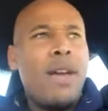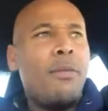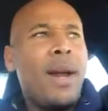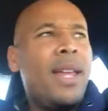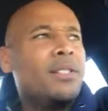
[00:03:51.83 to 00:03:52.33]

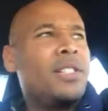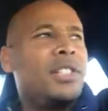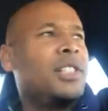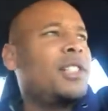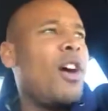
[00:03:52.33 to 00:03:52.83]
Everybody else is
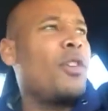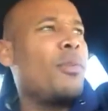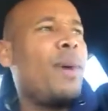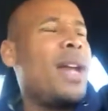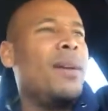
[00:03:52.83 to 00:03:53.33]
just talking
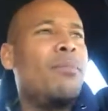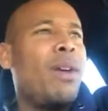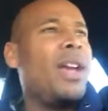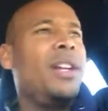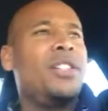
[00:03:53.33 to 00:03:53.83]
about it and
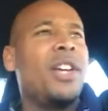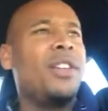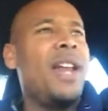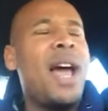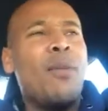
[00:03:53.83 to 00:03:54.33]
bringing each
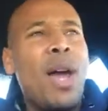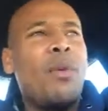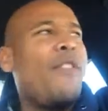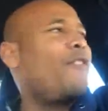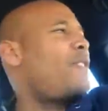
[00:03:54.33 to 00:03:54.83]
other down. Why do
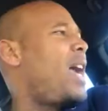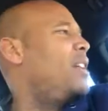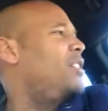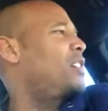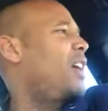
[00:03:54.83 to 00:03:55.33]
we fight
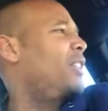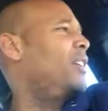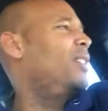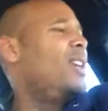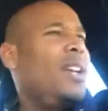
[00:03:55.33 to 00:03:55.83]
each
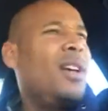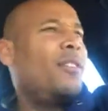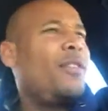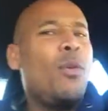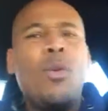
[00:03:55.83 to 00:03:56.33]
other
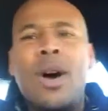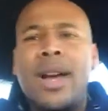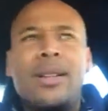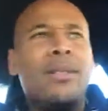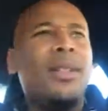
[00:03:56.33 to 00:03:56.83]
for
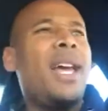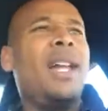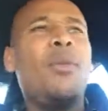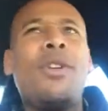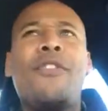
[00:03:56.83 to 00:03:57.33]
what? The
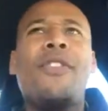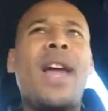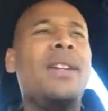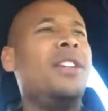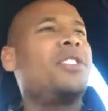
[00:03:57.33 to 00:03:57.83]
hell are we
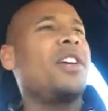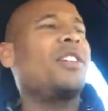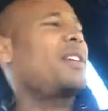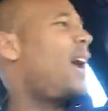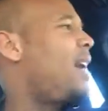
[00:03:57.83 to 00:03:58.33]
fighting each
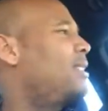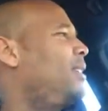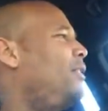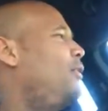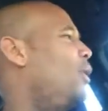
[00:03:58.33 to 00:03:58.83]
other
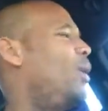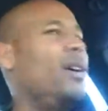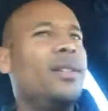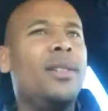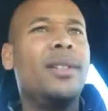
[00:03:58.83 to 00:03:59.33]
constantly for?